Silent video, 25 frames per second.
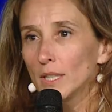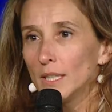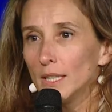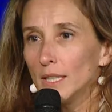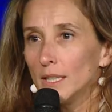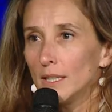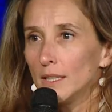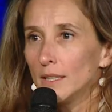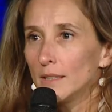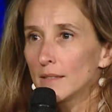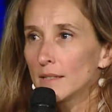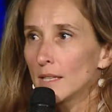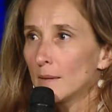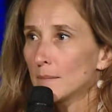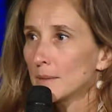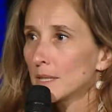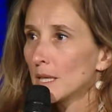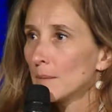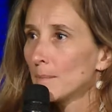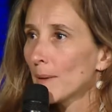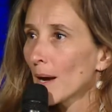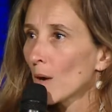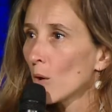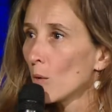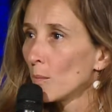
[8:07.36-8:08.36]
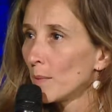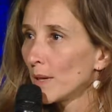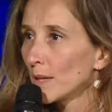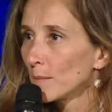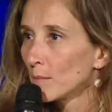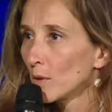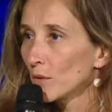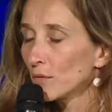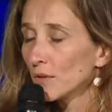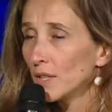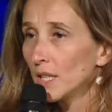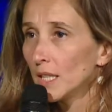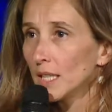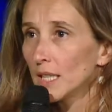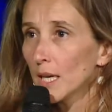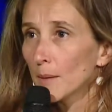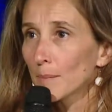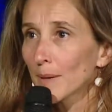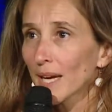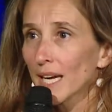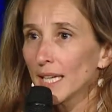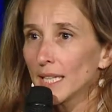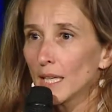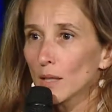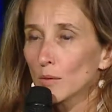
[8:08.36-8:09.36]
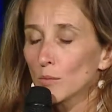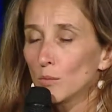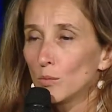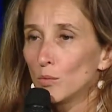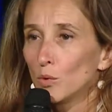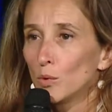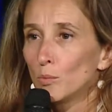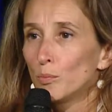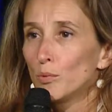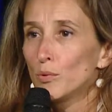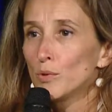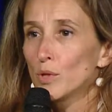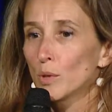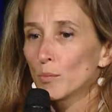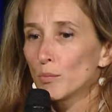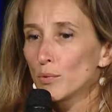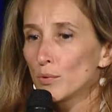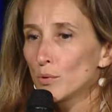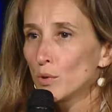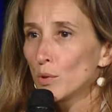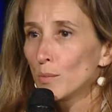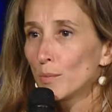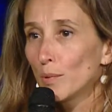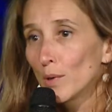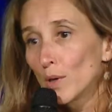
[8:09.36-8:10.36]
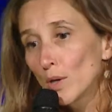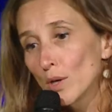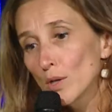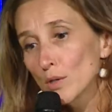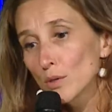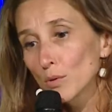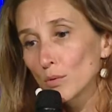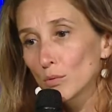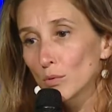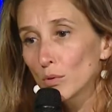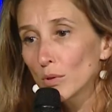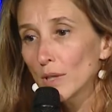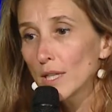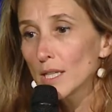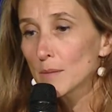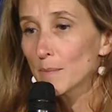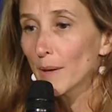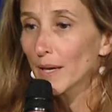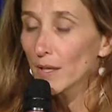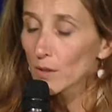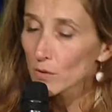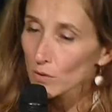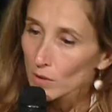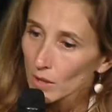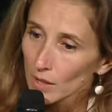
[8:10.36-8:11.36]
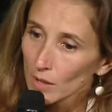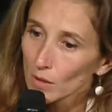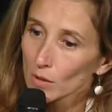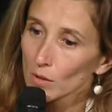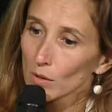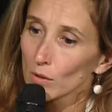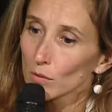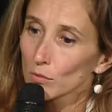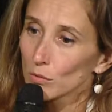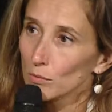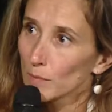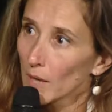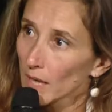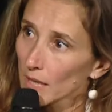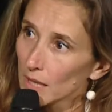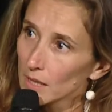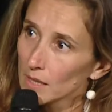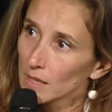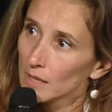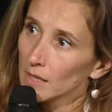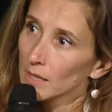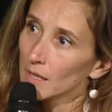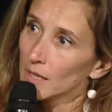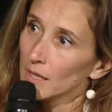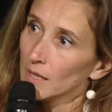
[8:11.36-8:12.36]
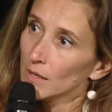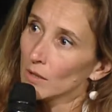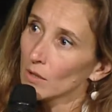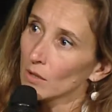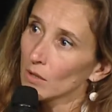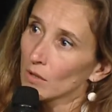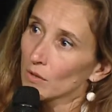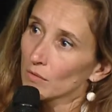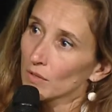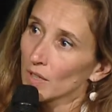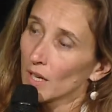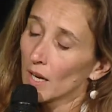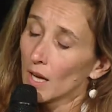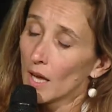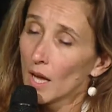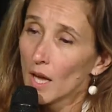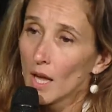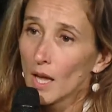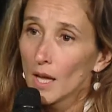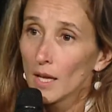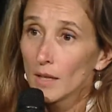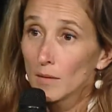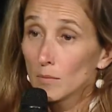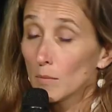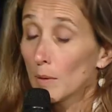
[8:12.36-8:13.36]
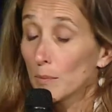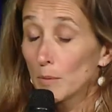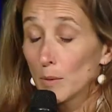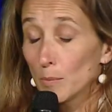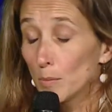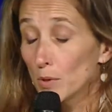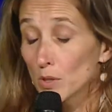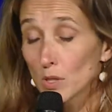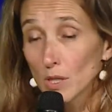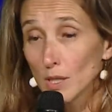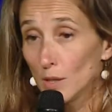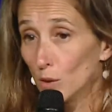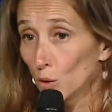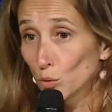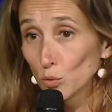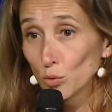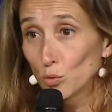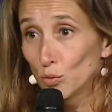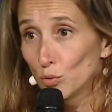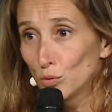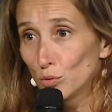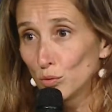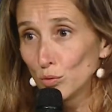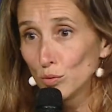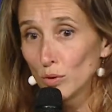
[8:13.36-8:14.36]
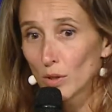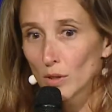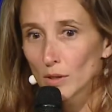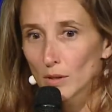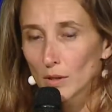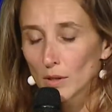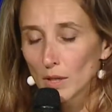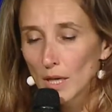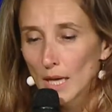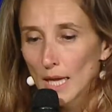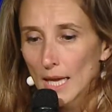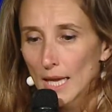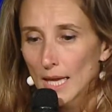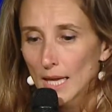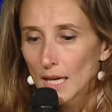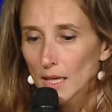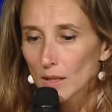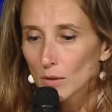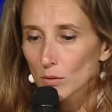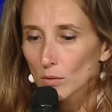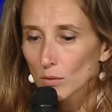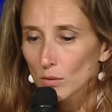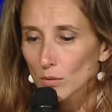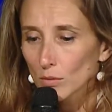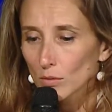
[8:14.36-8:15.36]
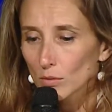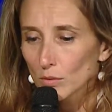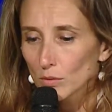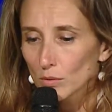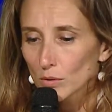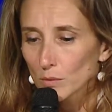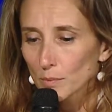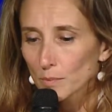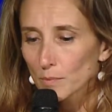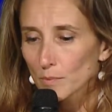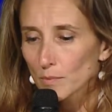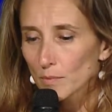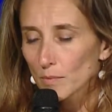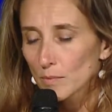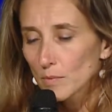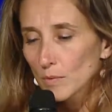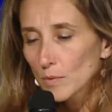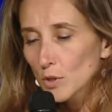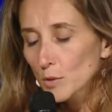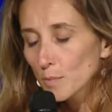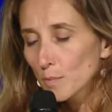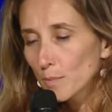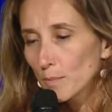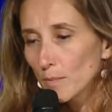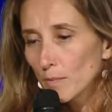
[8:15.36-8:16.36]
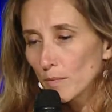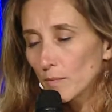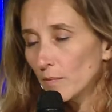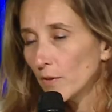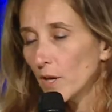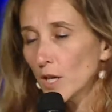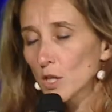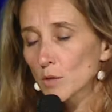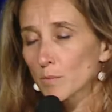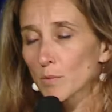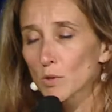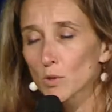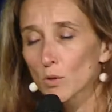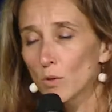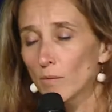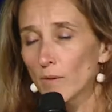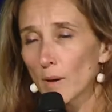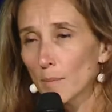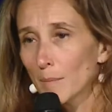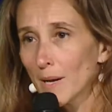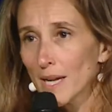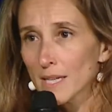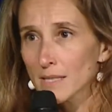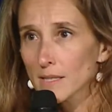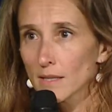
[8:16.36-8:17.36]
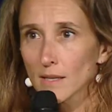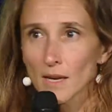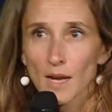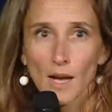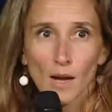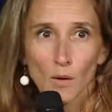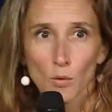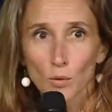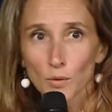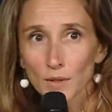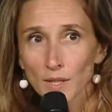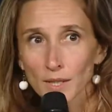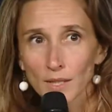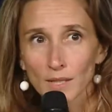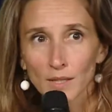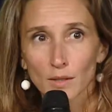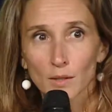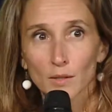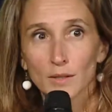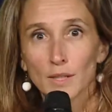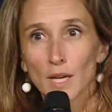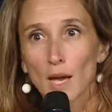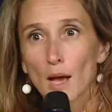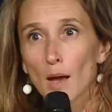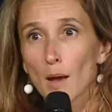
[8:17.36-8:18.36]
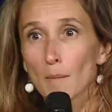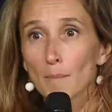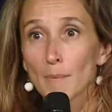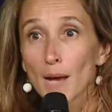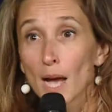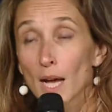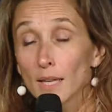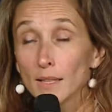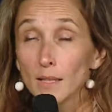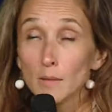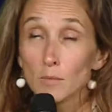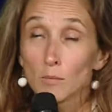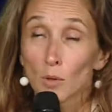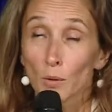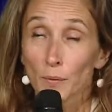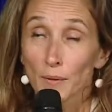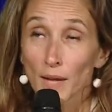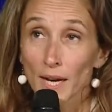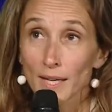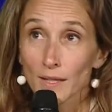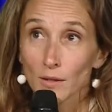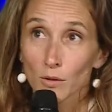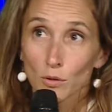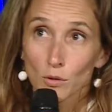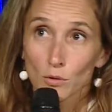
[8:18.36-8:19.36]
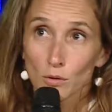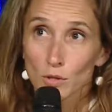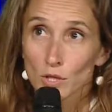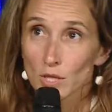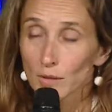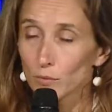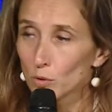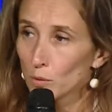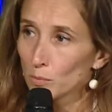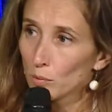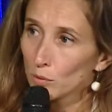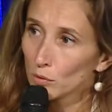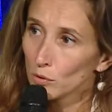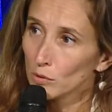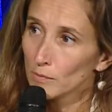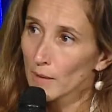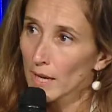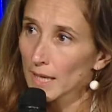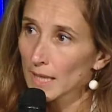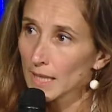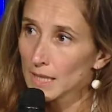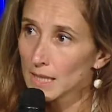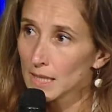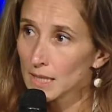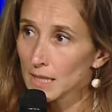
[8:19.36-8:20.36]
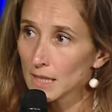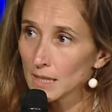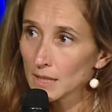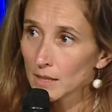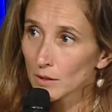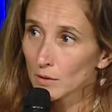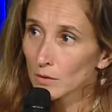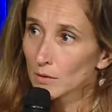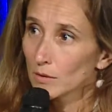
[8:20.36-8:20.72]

go. Well, concretely, it's still not over, but there are a lot more positions about customers' experience, etc. But let's not brag about it.